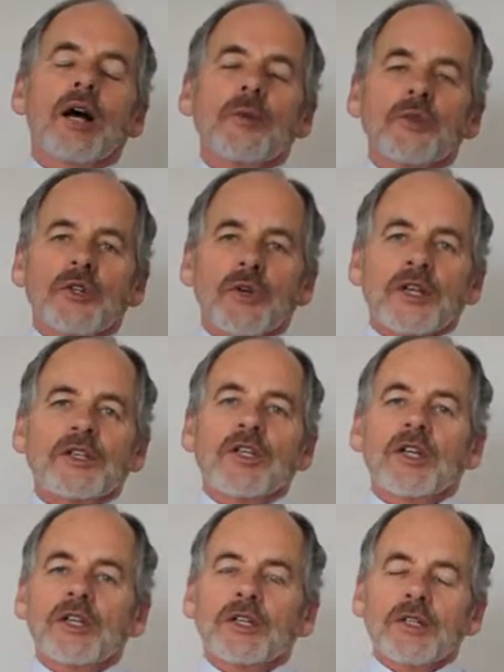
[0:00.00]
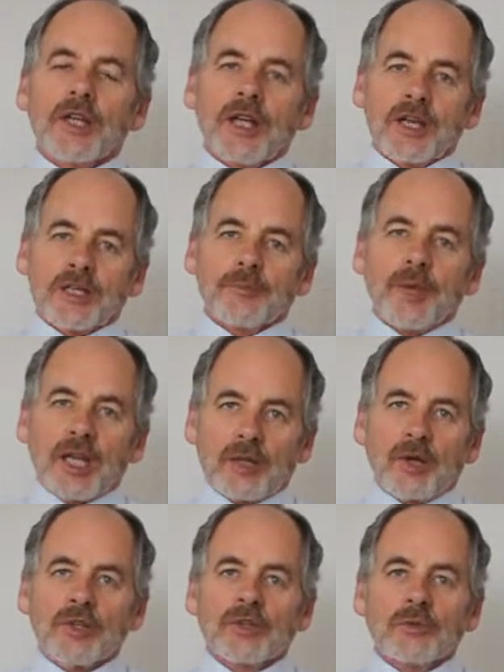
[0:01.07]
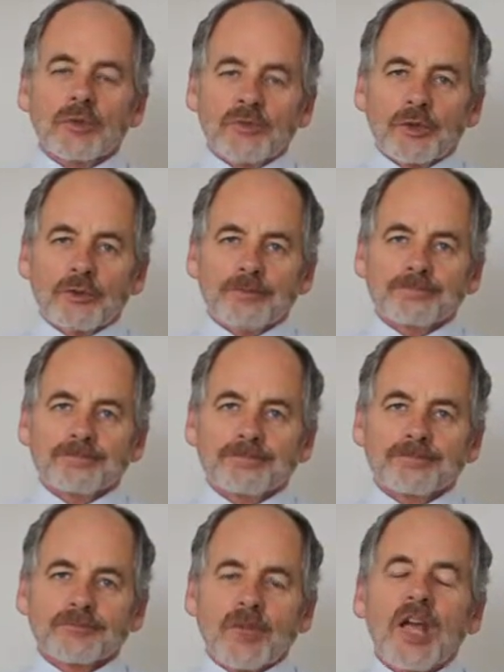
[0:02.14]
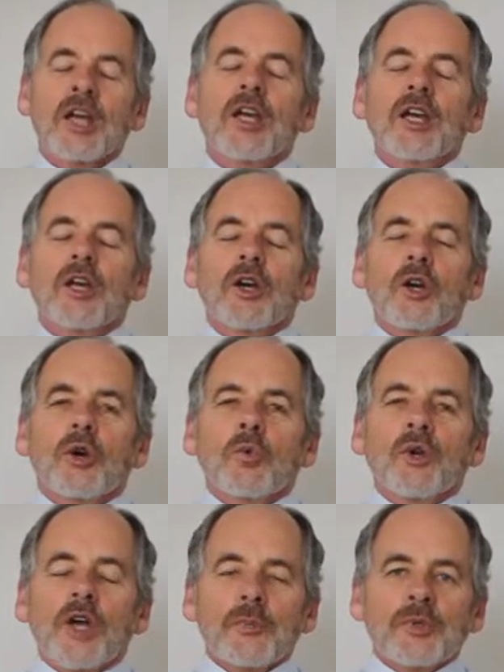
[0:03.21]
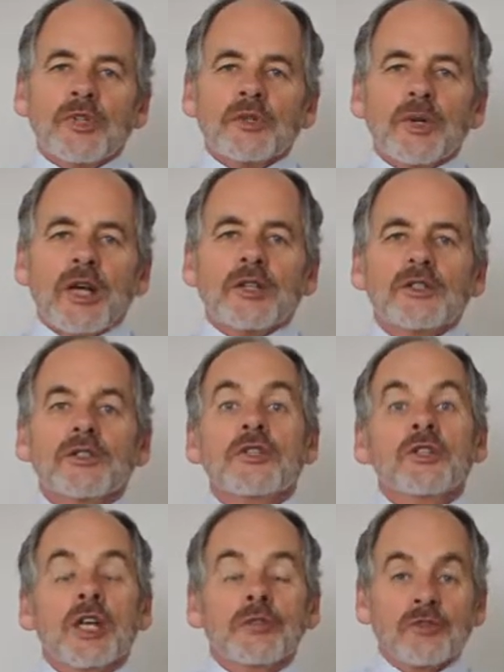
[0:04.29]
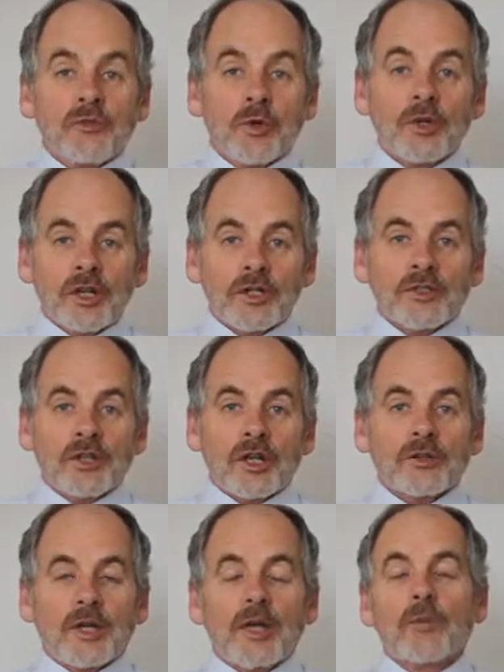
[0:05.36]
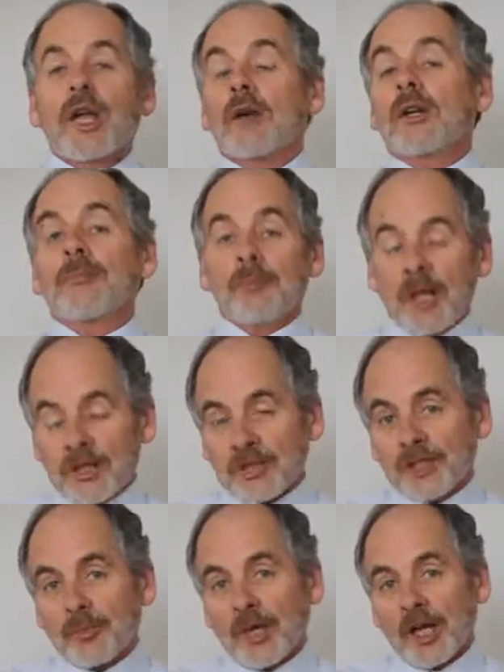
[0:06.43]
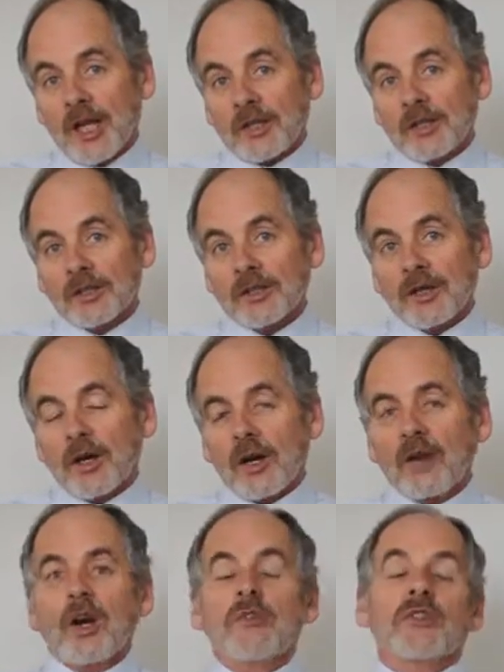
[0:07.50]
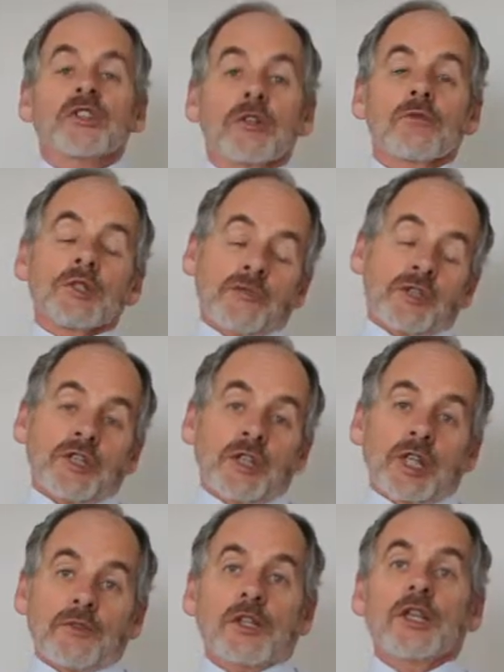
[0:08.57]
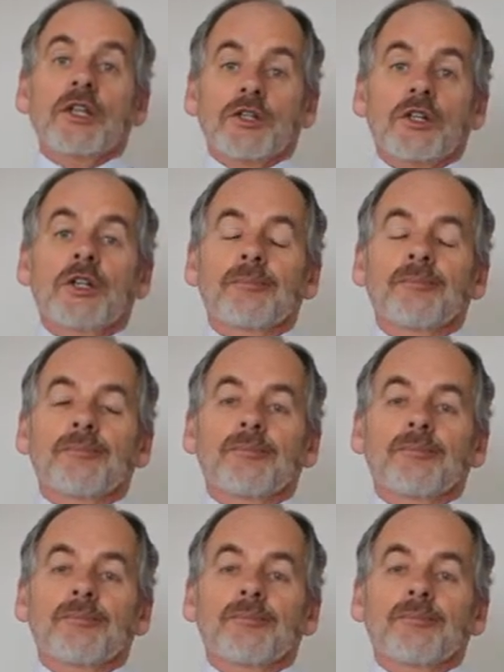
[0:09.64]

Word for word: I'm the director here at Back In Motion Woodville. We opened this practice just over four years ago and we are immensely proud of what we've, we've achieved in that time.